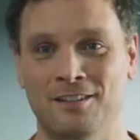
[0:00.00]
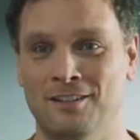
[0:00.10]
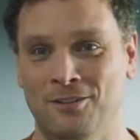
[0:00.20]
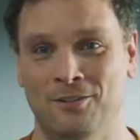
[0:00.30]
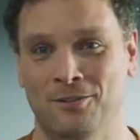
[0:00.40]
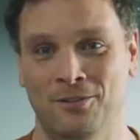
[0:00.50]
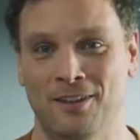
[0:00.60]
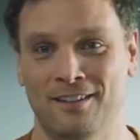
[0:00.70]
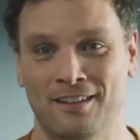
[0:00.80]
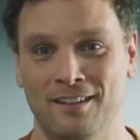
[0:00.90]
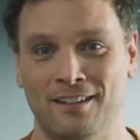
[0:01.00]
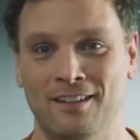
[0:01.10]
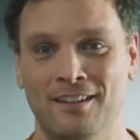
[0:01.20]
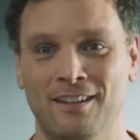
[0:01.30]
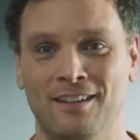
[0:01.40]
looked really concerned.
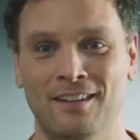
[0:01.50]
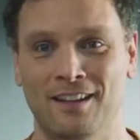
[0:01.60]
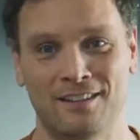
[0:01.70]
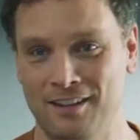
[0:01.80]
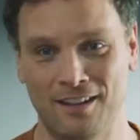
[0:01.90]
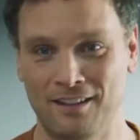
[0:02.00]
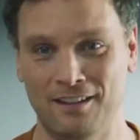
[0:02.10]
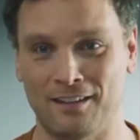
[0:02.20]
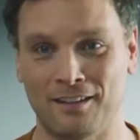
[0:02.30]
That's the idea.